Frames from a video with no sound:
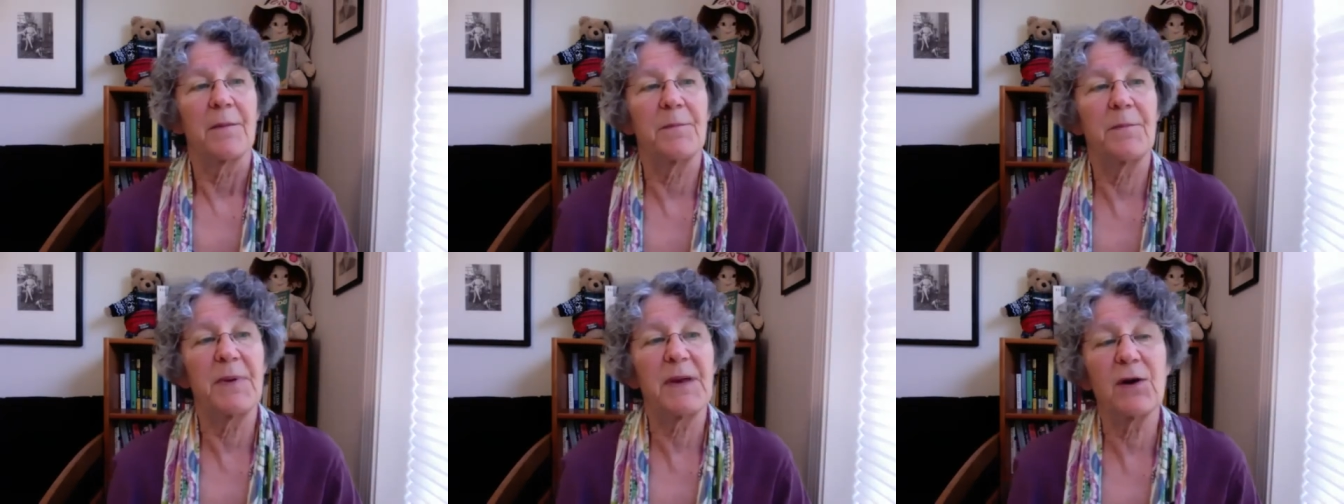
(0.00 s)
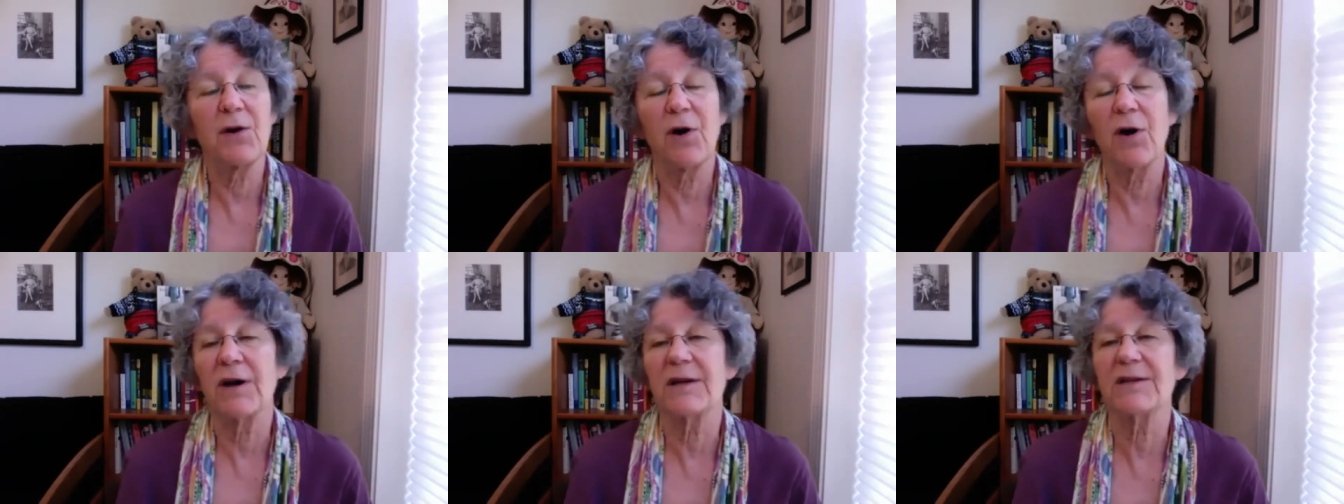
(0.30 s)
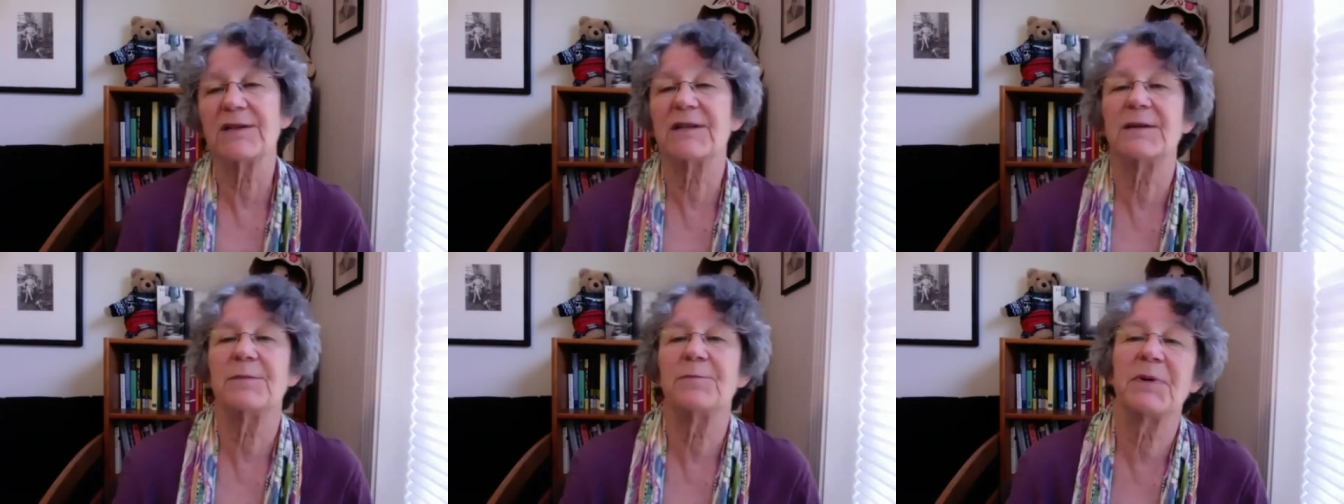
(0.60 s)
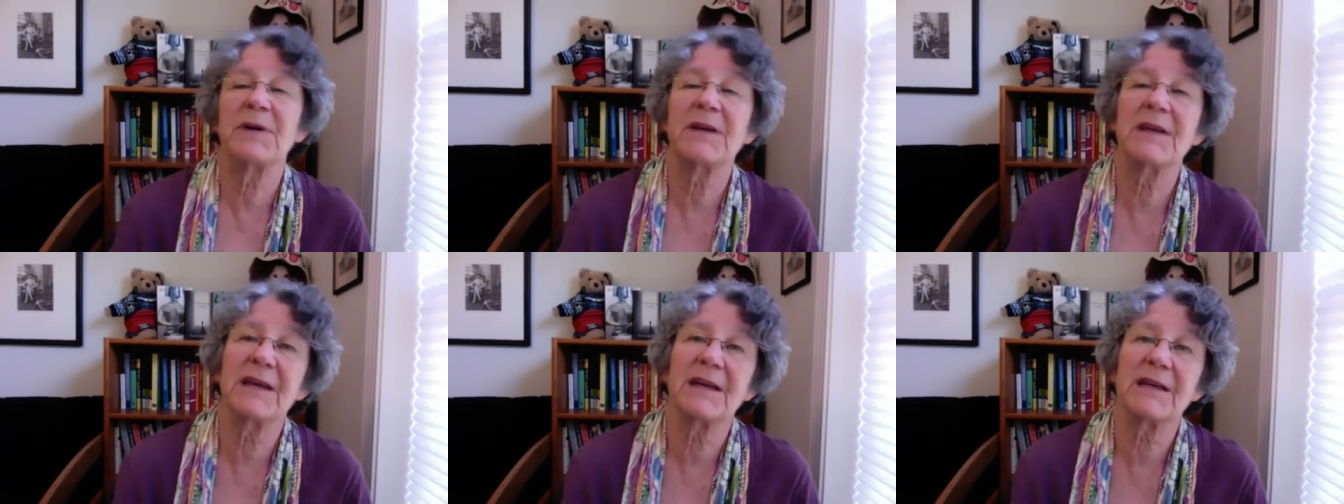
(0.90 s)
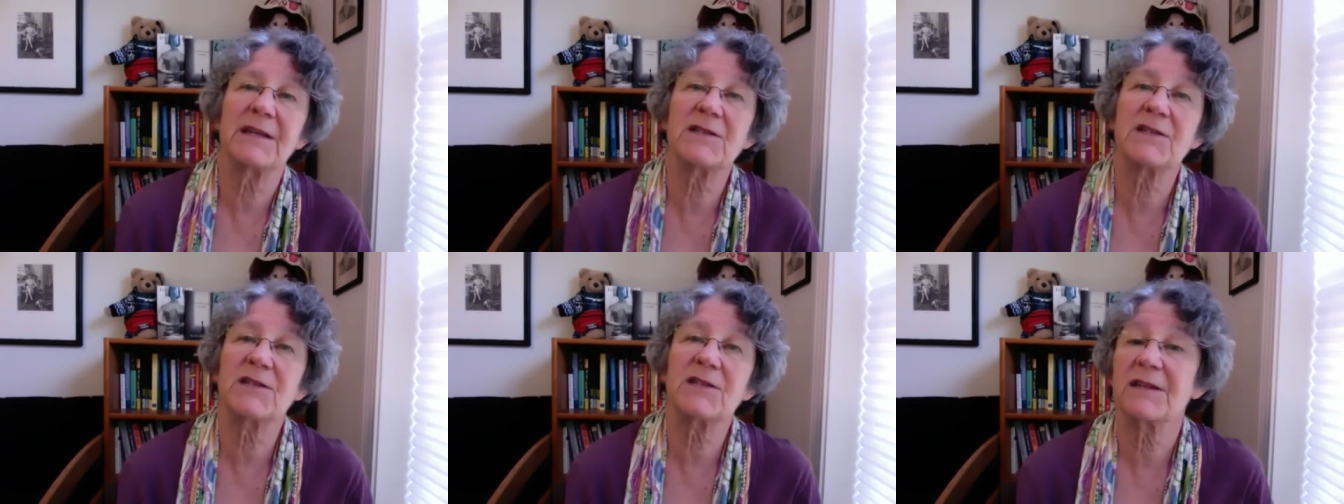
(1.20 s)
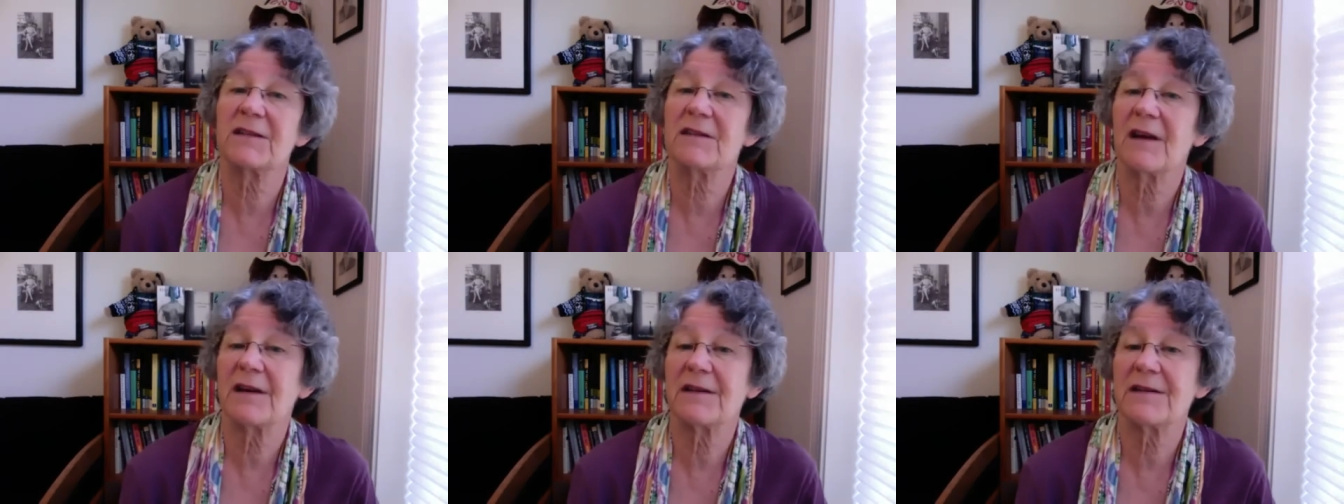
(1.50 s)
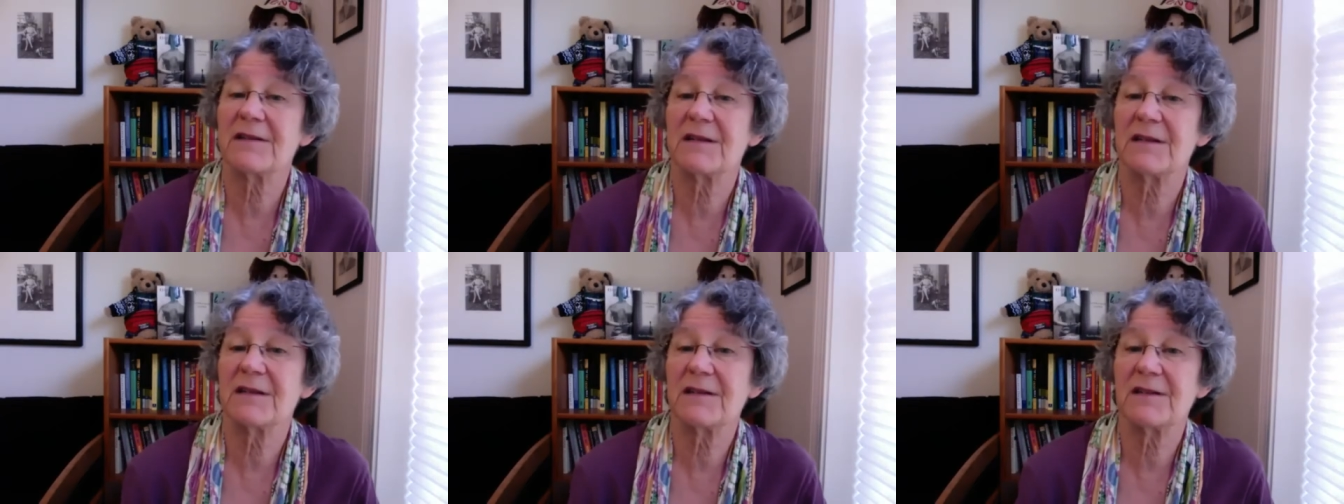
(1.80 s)
Because it begins in
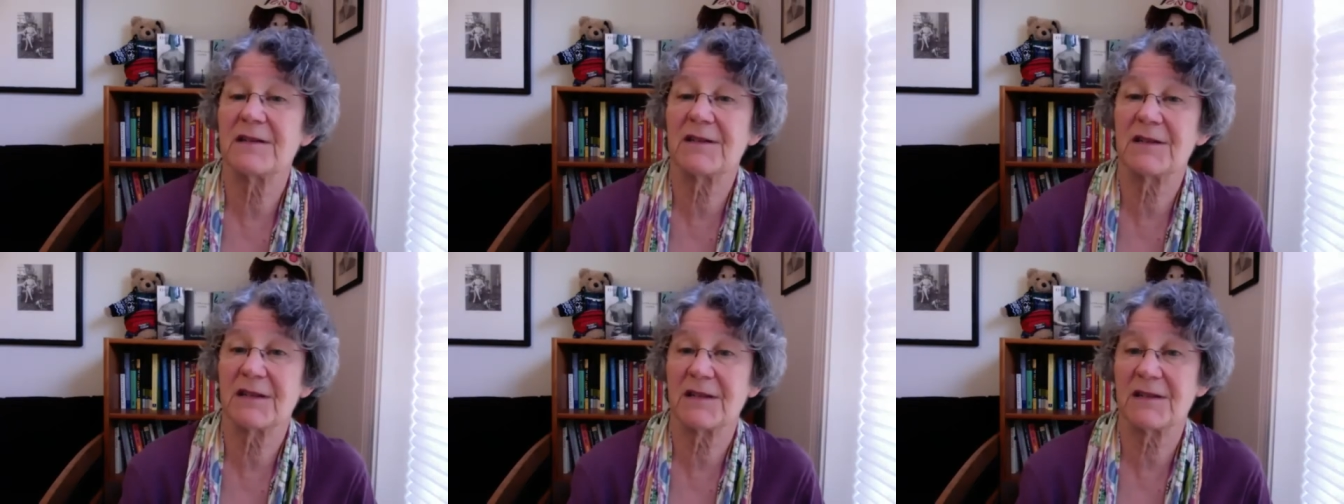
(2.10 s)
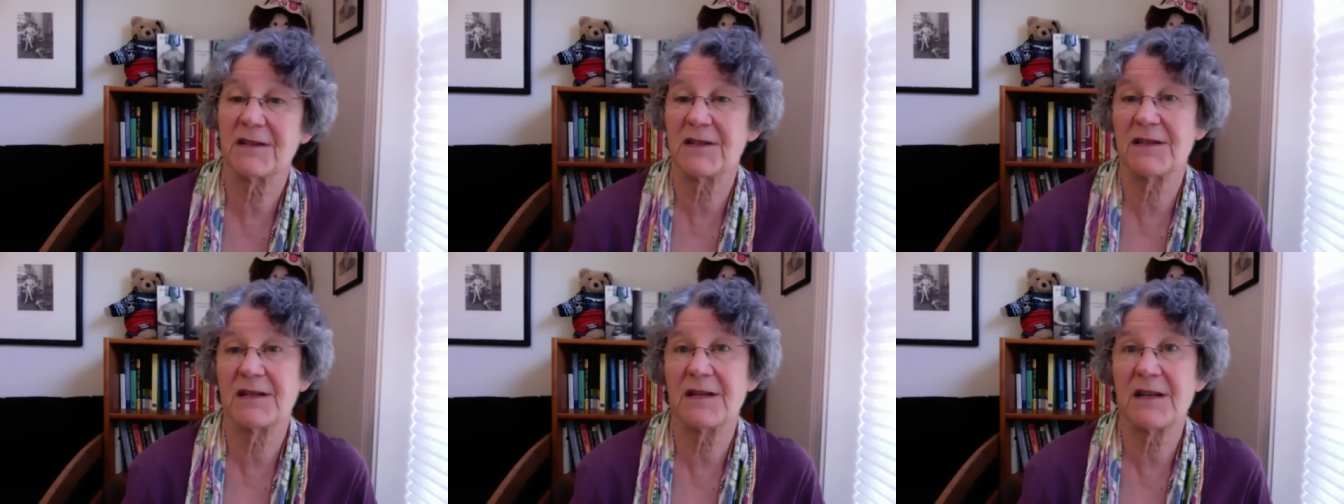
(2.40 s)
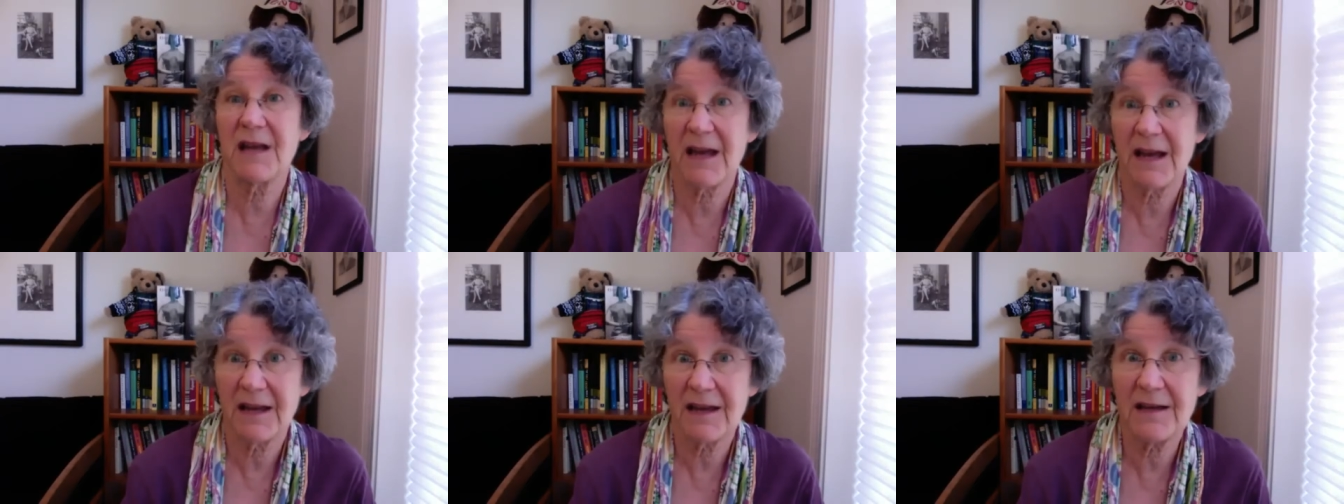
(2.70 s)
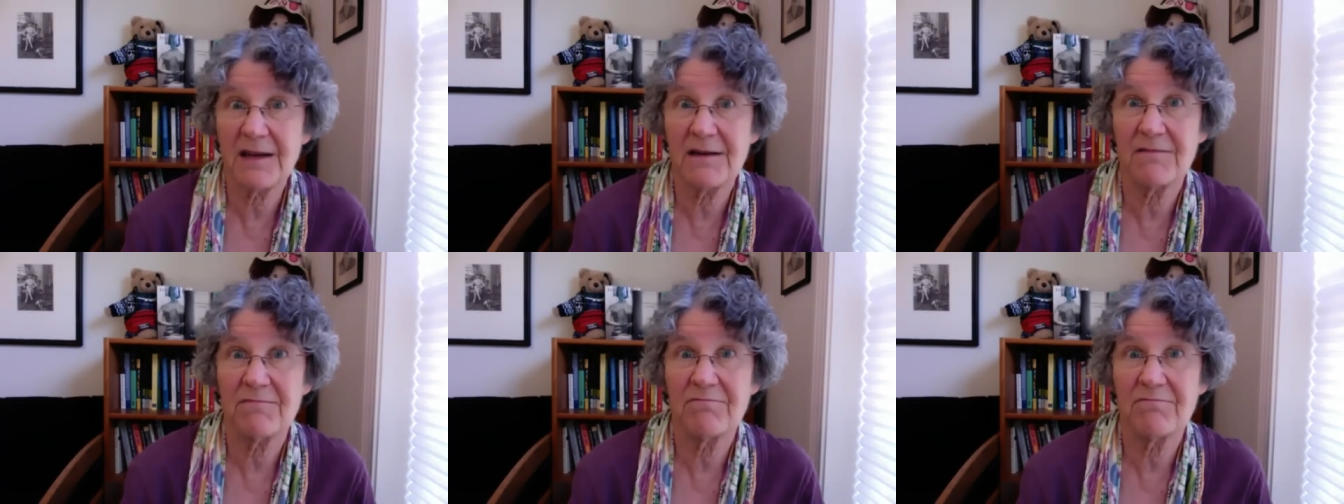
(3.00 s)
1968,